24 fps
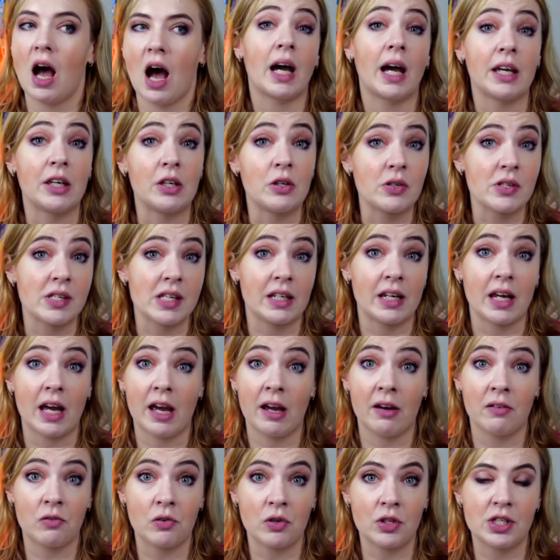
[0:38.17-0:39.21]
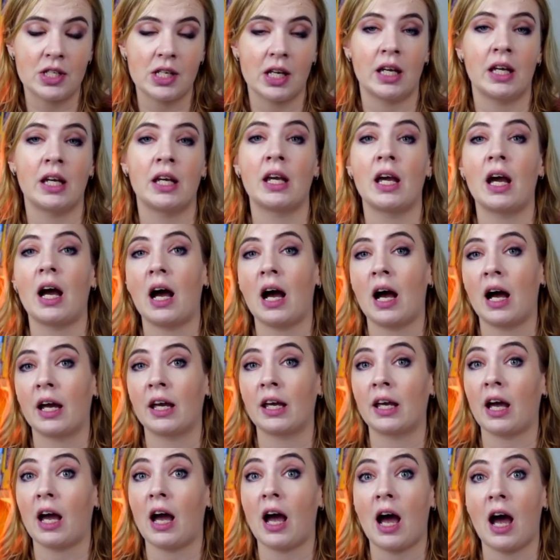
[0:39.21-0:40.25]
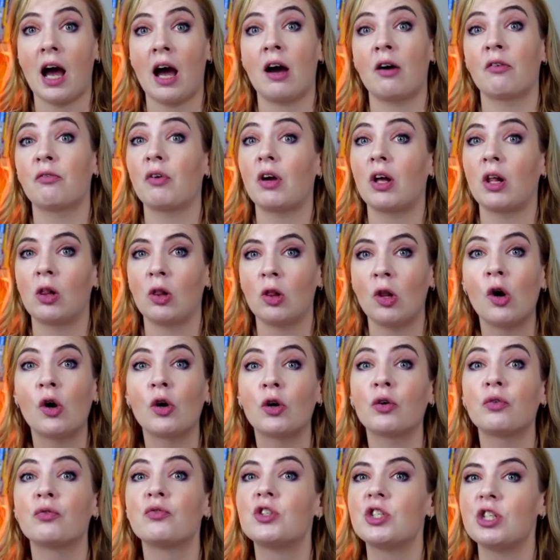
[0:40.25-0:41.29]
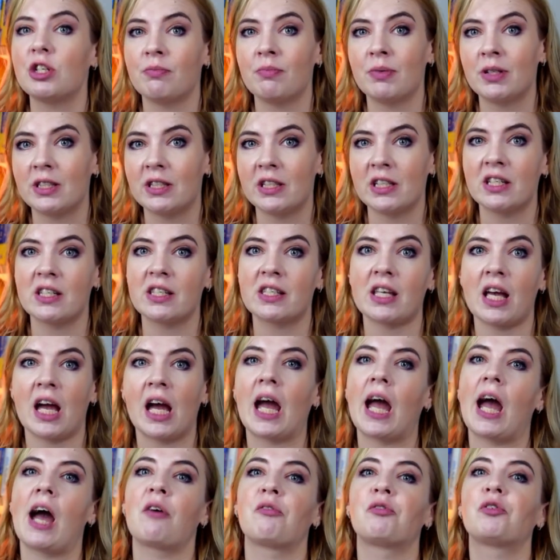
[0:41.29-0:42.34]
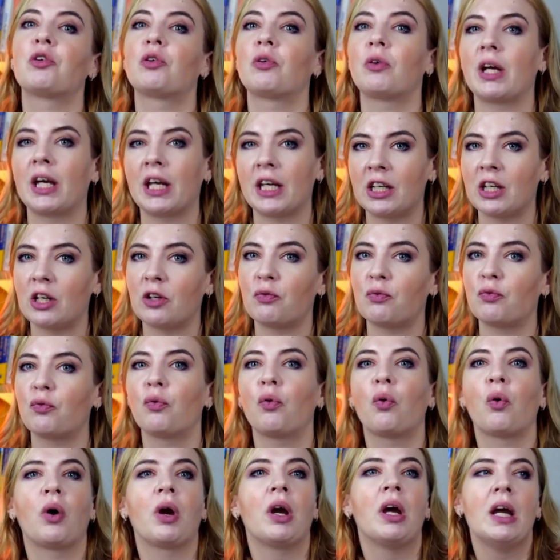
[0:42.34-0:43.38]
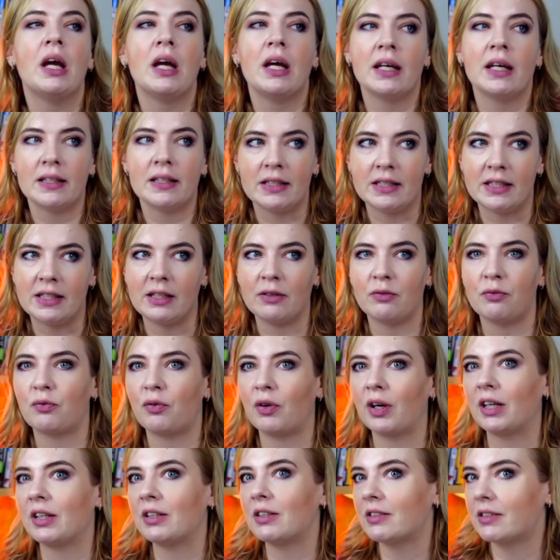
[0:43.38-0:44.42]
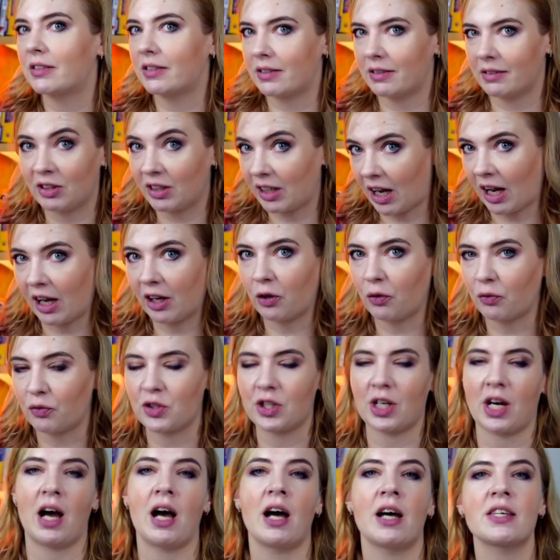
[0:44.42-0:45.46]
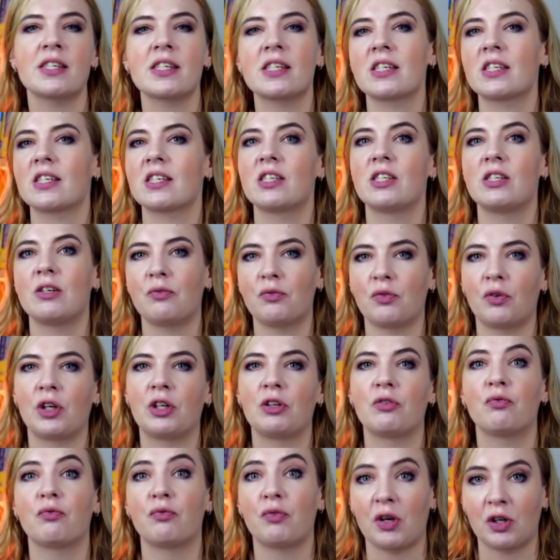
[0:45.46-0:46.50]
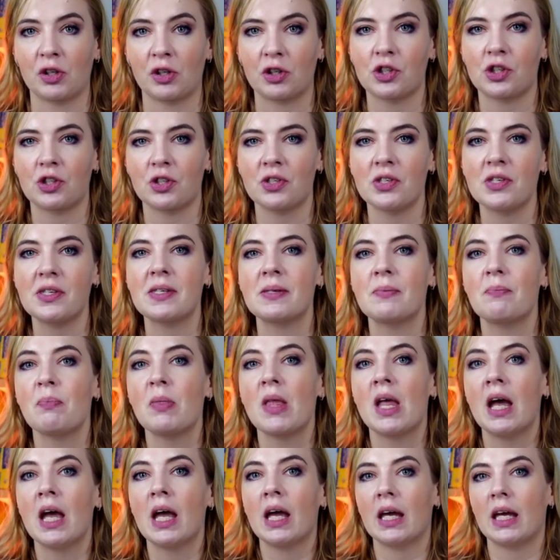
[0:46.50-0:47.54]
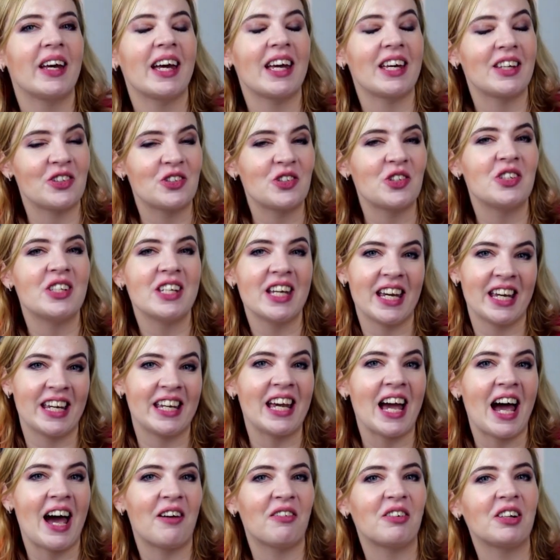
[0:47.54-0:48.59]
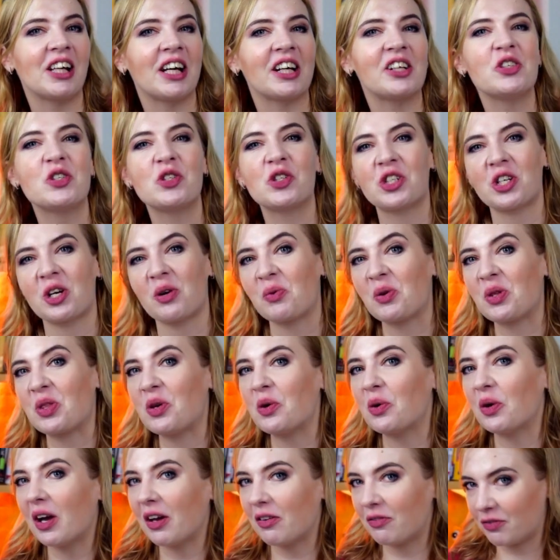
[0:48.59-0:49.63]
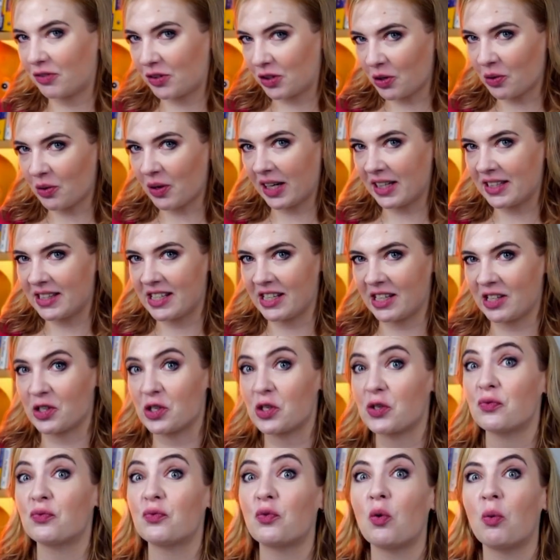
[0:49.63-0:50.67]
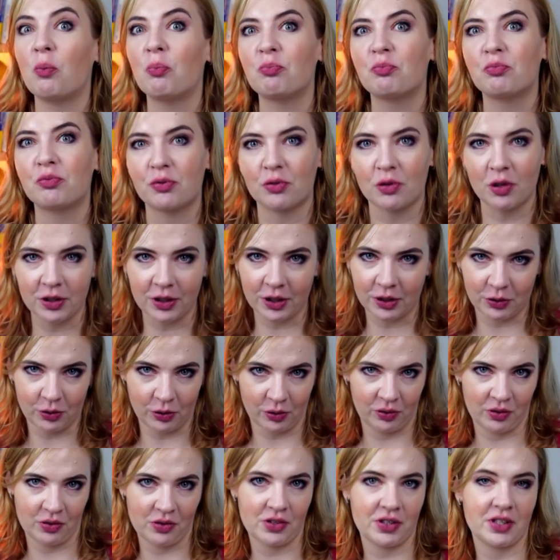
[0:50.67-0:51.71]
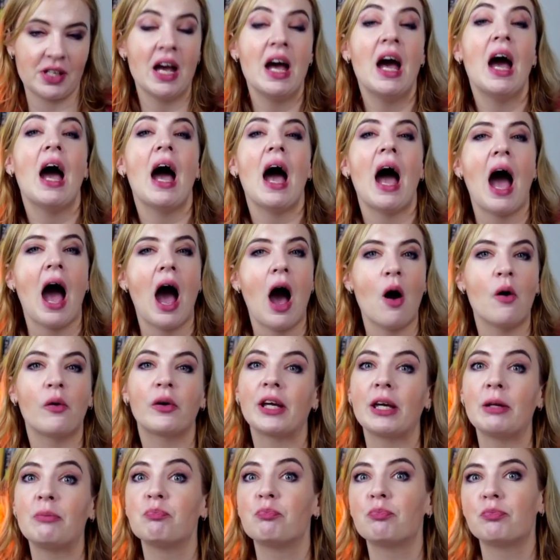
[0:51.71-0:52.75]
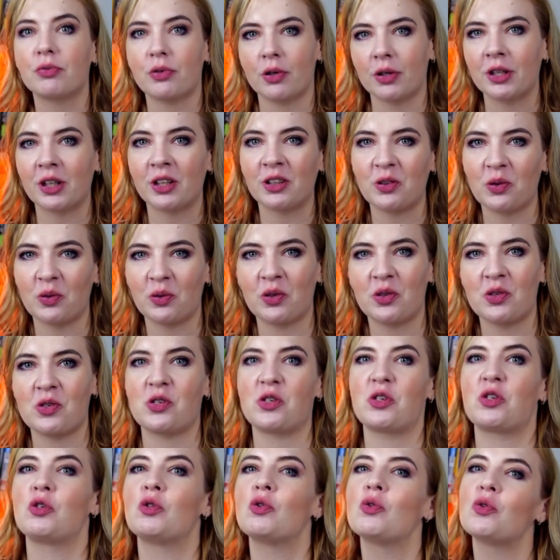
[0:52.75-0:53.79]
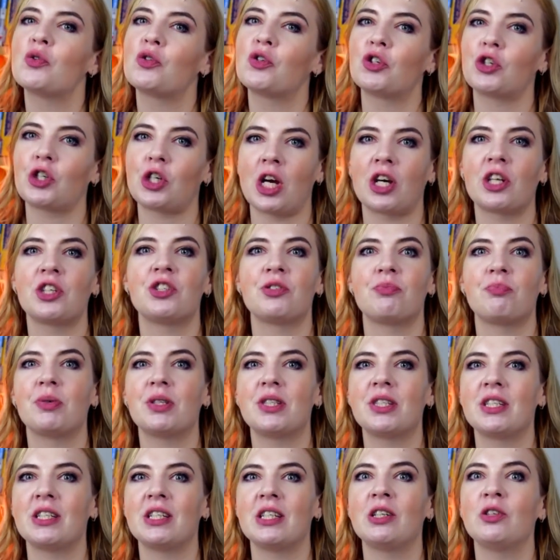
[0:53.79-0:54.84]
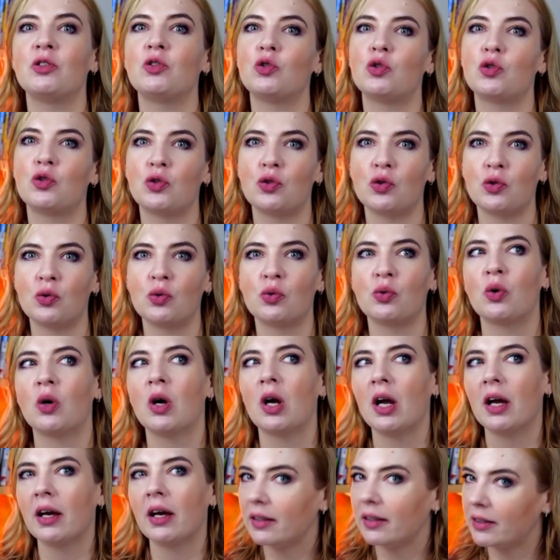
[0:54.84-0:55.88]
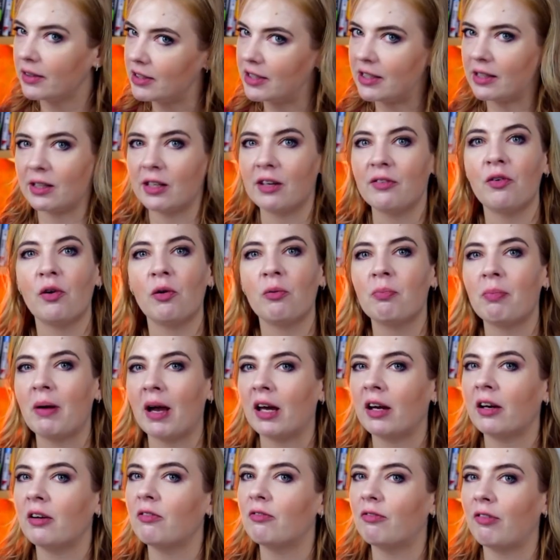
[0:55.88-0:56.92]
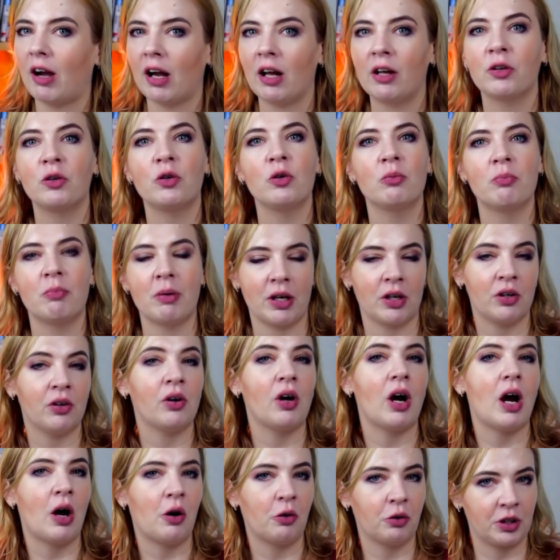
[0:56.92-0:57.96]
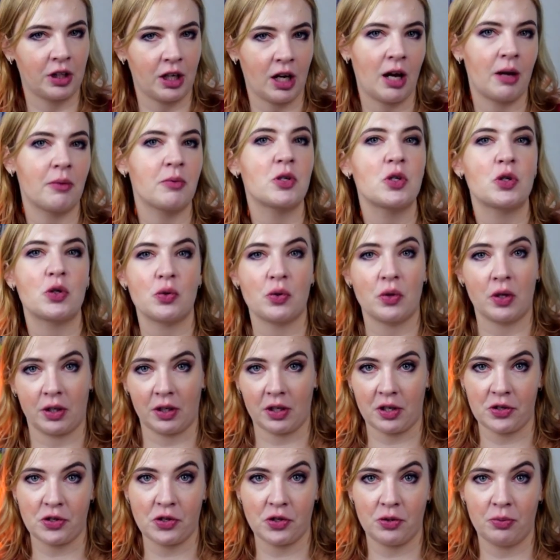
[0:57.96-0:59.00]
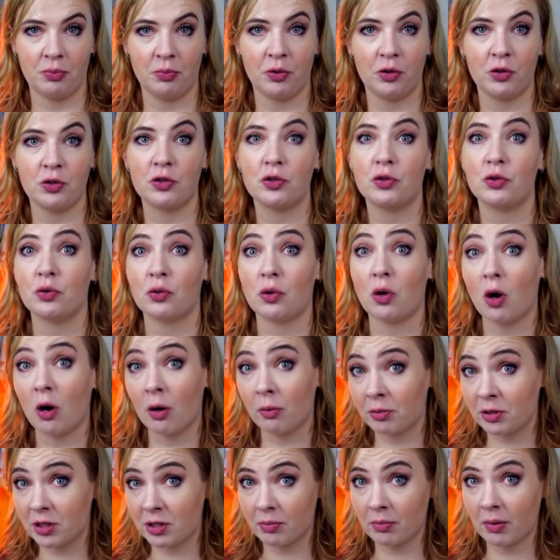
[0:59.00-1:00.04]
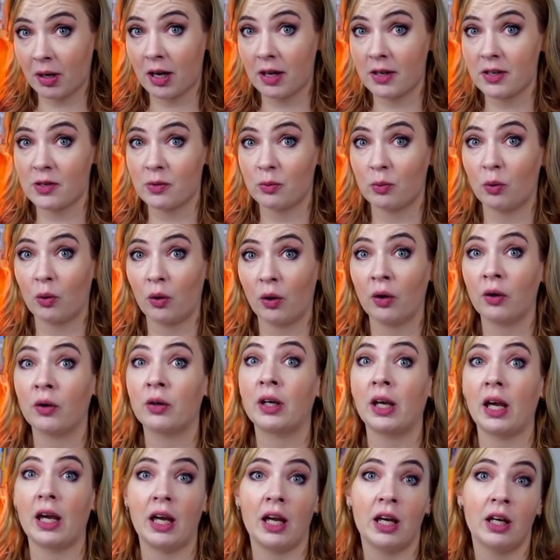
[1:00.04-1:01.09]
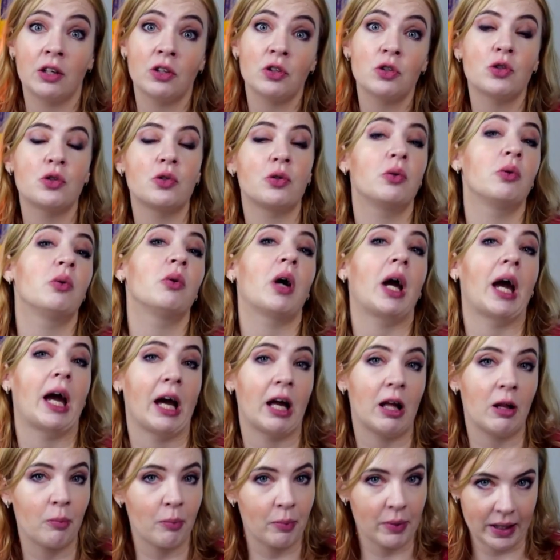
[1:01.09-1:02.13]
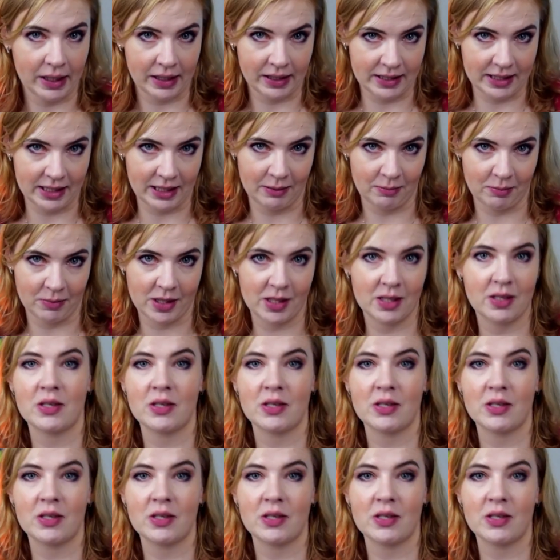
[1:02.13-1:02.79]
I use it every day. I have a lot of GPTs I have created for different kind of tasks, different functions. And today I would like to share with you a few ideas for product owners. How can product owners use ChatGPT to deliver better value, better outcomes to the customers, to optimize work, and to help their teams?